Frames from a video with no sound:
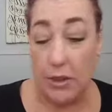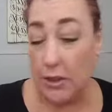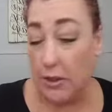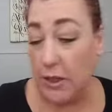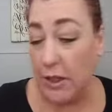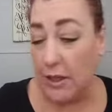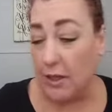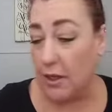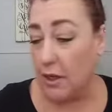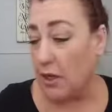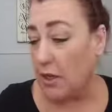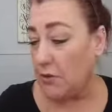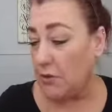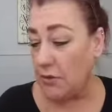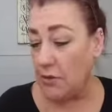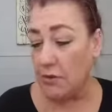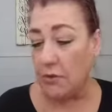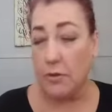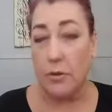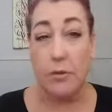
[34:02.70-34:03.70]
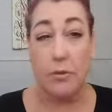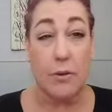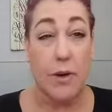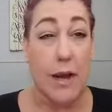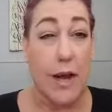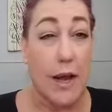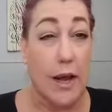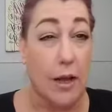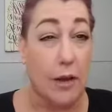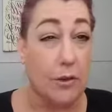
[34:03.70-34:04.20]
looking like Oscar the
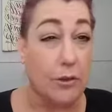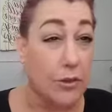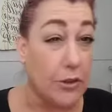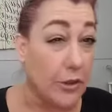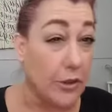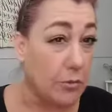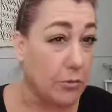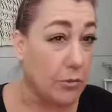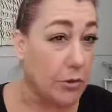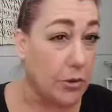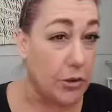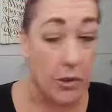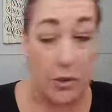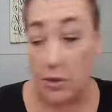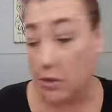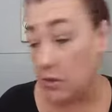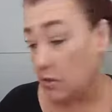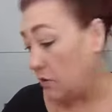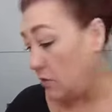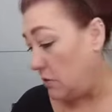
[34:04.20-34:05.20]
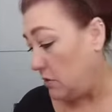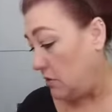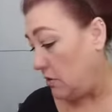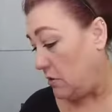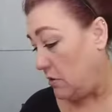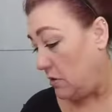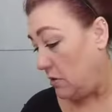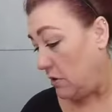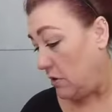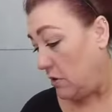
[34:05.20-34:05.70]
Grouch anymore,
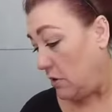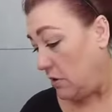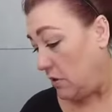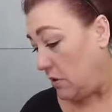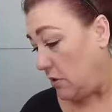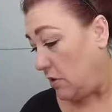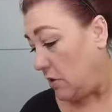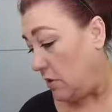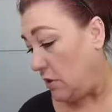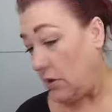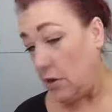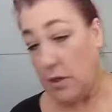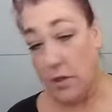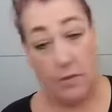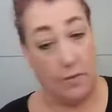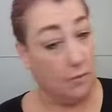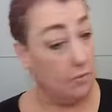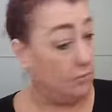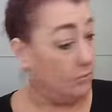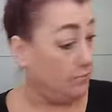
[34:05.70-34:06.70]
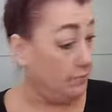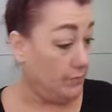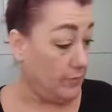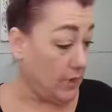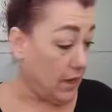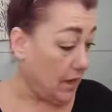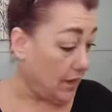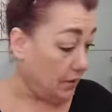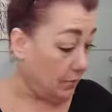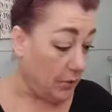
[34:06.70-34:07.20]
because
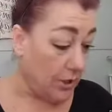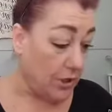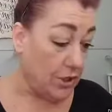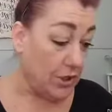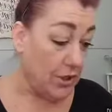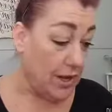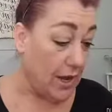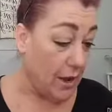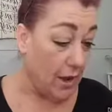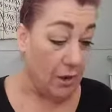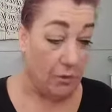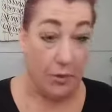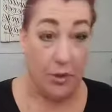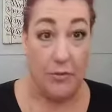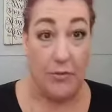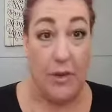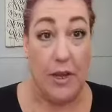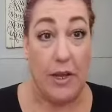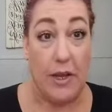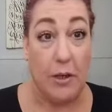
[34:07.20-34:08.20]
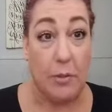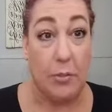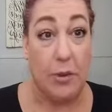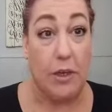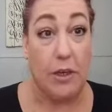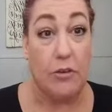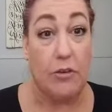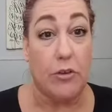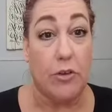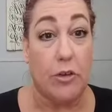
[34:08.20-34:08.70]
I wish now I would have taken a
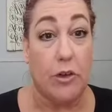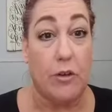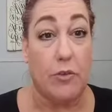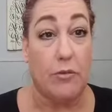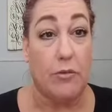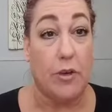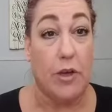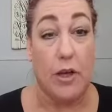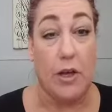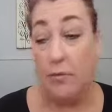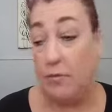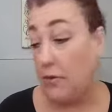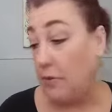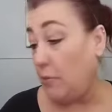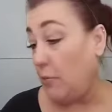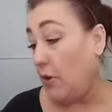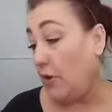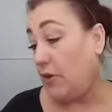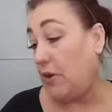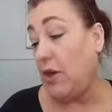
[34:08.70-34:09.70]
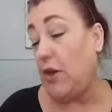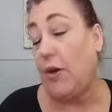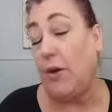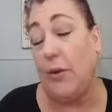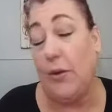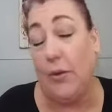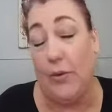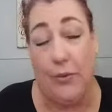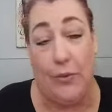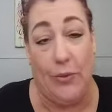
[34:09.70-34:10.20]
picture of what
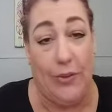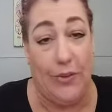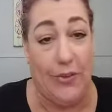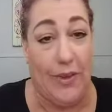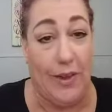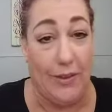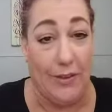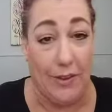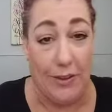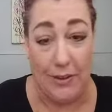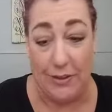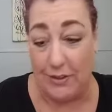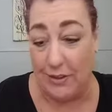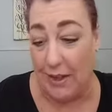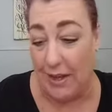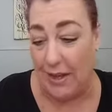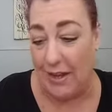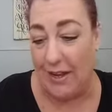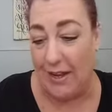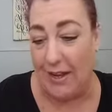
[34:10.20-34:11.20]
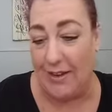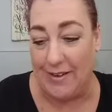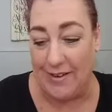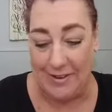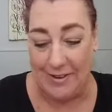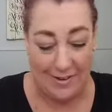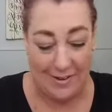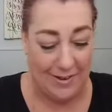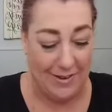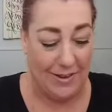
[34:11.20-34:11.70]
they look
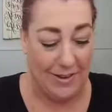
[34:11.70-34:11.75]
like.